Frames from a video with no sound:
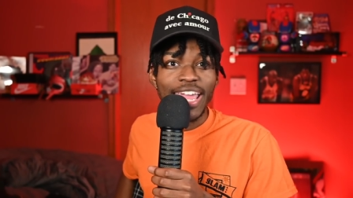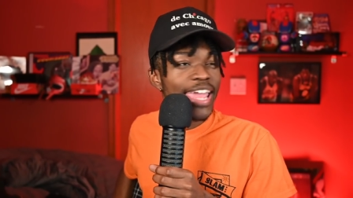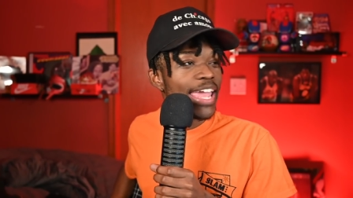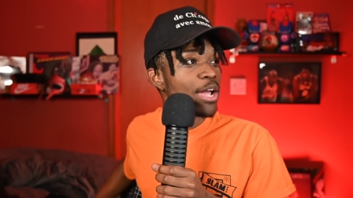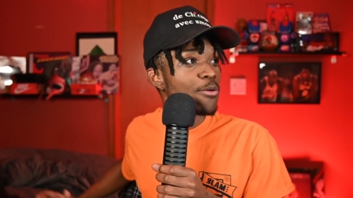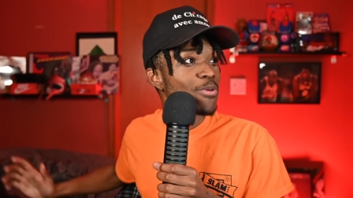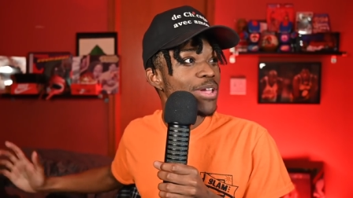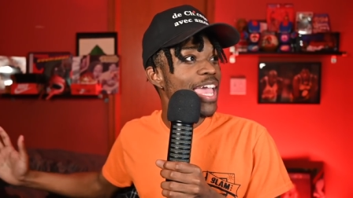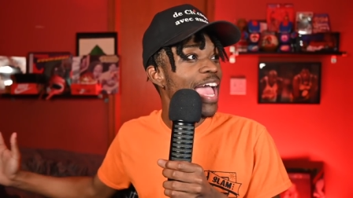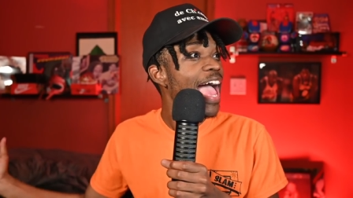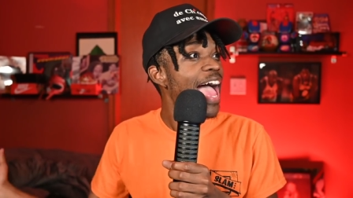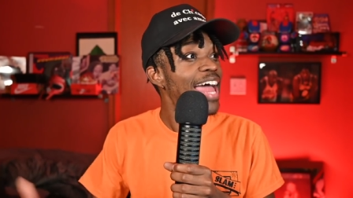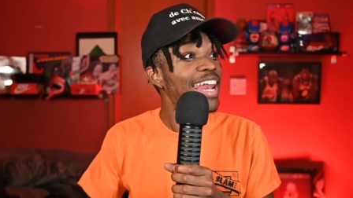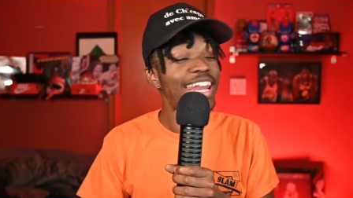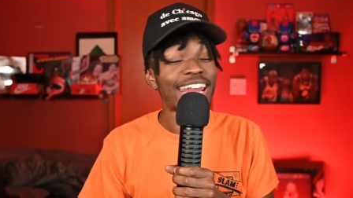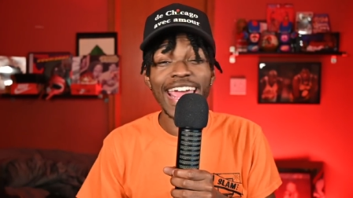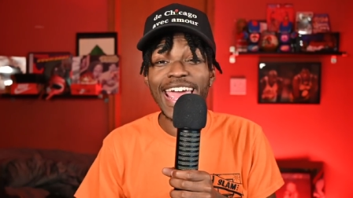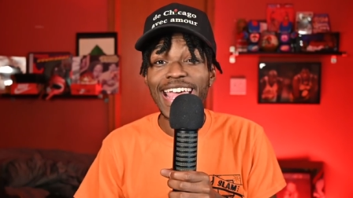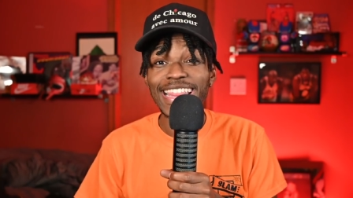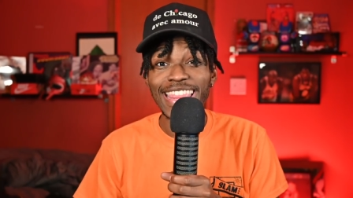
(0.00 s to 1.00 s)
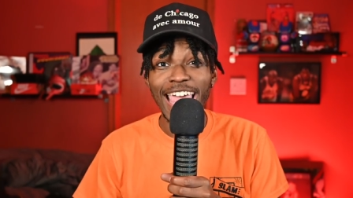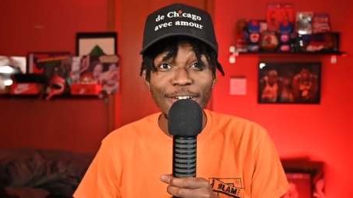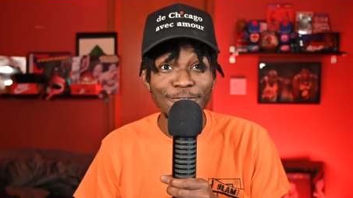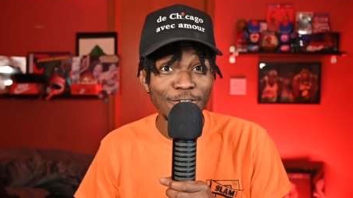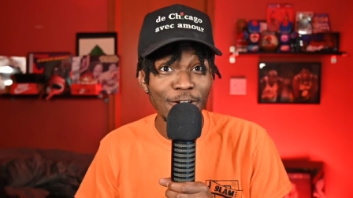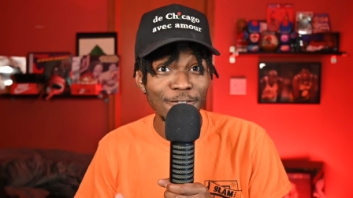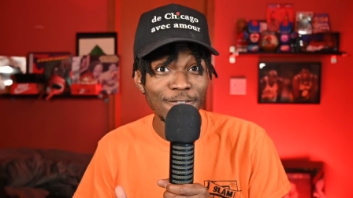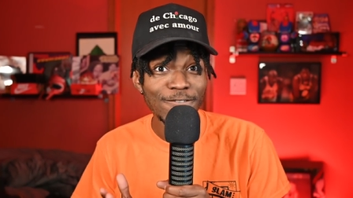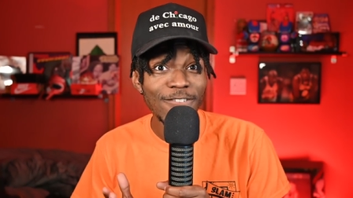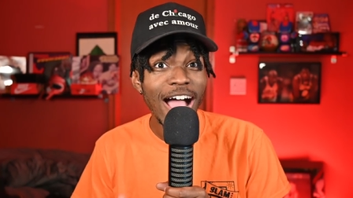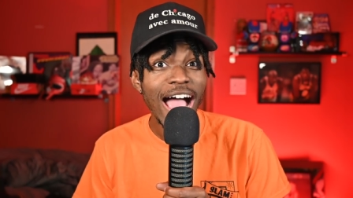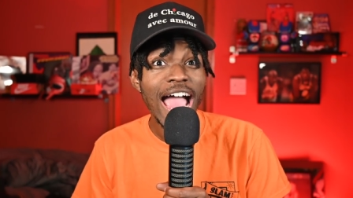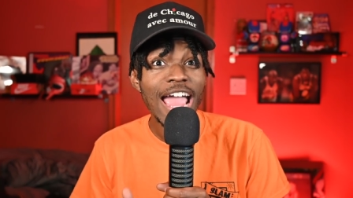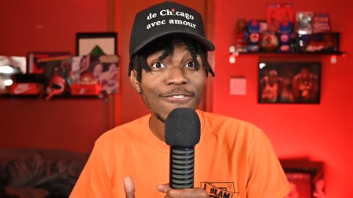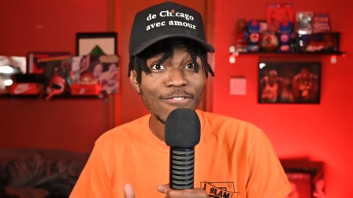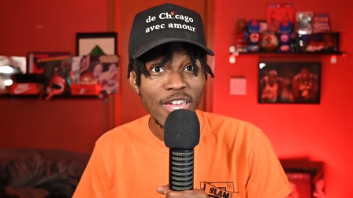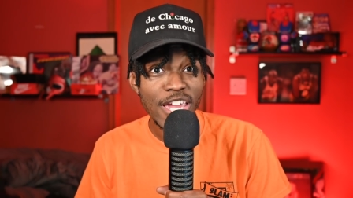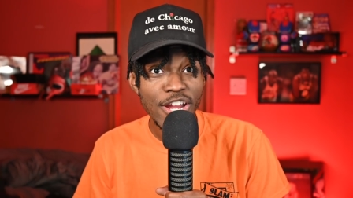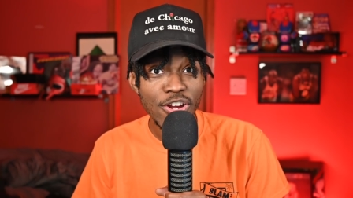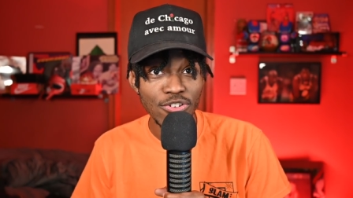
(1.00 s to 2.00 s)
And we hadn't had that for
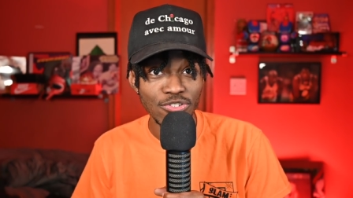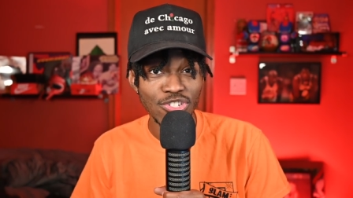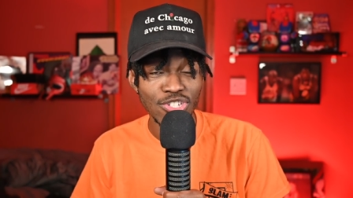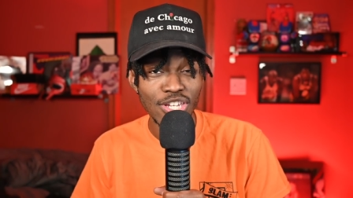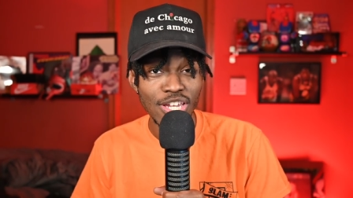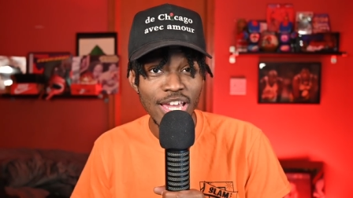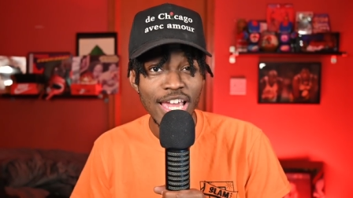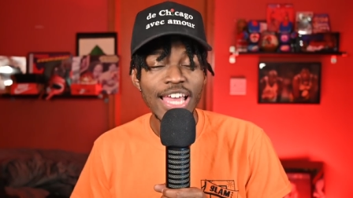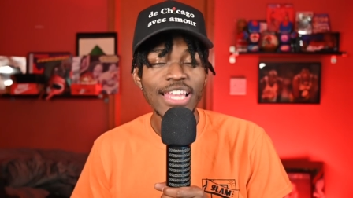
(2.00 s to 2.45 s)
five years.